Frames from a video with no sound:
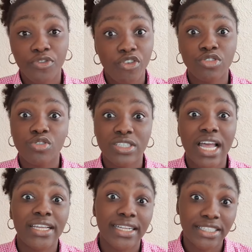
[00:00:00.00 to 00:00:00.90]
for those
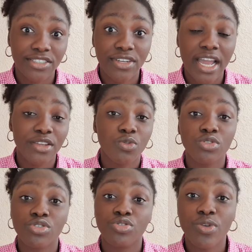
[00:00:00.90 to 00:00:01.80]
that are in Nigeria and you
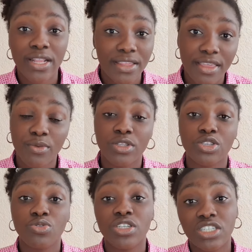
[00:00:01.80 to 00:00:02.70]
want to do anything with the
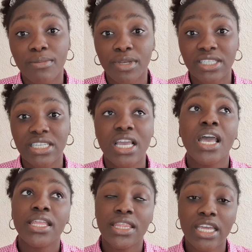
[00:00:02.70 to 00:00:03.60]
Swedish embassy,
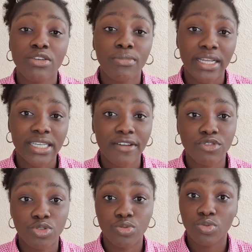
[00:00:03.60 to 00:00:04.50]
then you might
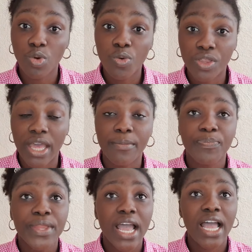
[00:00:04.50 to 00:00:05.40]
have to go there.
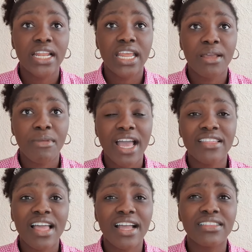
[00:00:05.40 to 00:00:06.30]
And
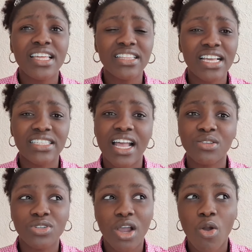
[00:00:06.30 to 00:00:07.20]
I think there's
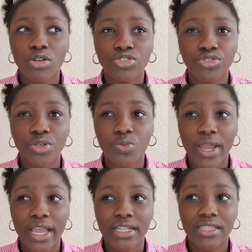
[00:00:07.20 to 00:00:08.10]
another country
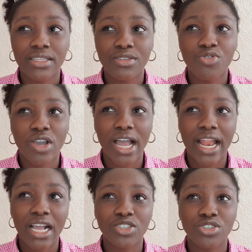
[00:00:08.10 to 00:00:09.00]
where you can
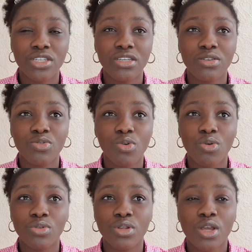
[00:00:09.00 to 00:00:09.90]
actually
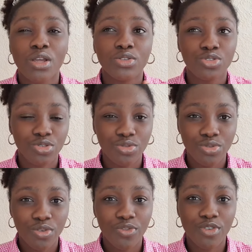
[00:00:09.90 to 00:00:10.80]
go
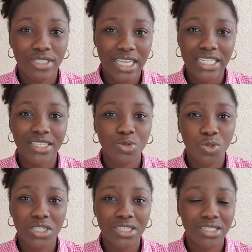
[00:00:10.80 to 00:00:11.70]
to concerning
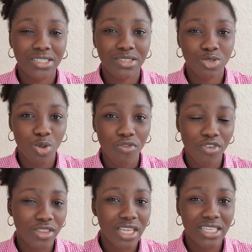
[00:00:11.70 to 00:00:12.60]
Swedish stuff
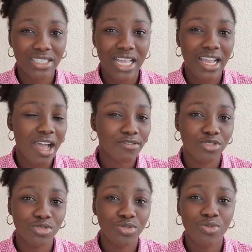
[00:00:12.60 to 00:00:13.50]
or things that have
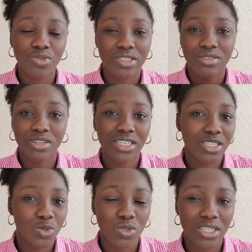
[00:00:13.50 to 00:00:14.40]
to do with studying in
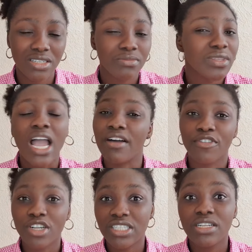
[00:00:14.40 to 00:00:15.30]
Sweden. I've
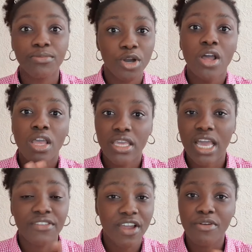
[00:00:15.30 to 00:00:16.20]
forgotten it, but yeah,
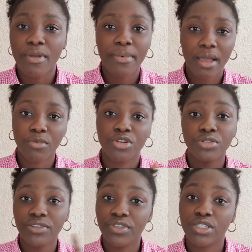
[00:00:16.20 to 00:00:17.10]
if I remember, I'm going to
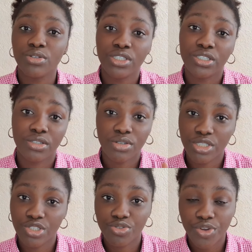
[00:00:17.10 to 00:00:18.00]
leave it on
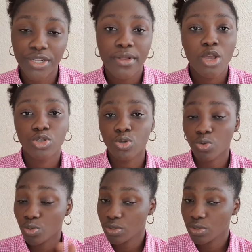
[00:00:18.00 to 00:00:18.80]
the screen, so